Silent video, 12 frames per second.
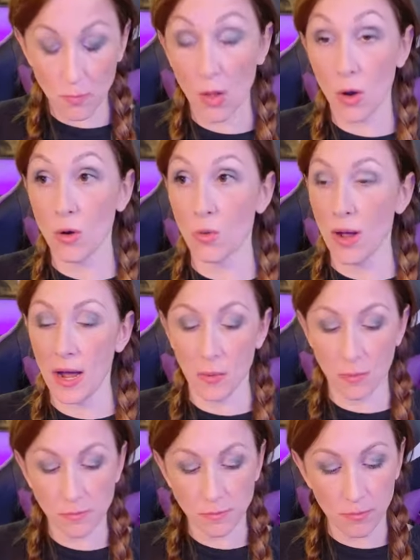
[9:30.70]
Oh, wow.
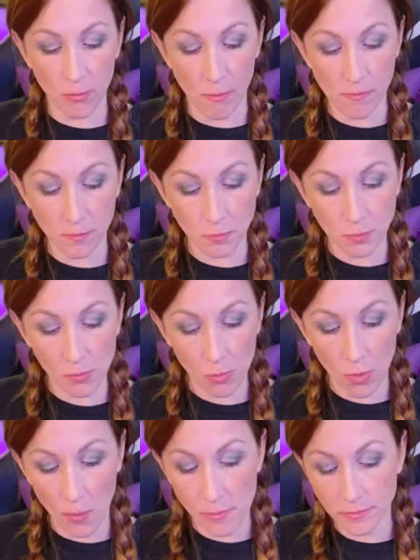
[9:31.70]
Mm.
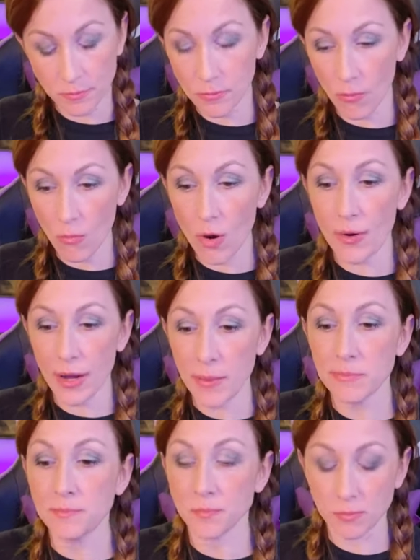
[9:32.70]
Okay.
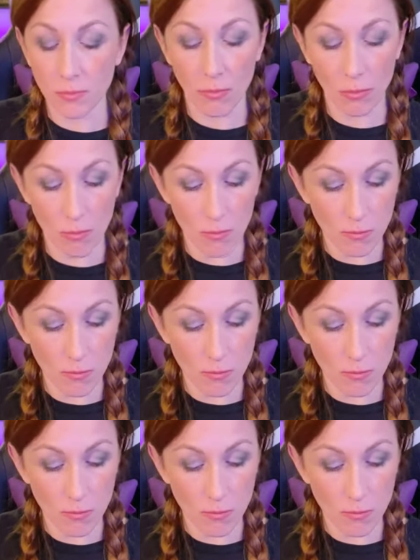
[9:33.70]
Mm -hmm.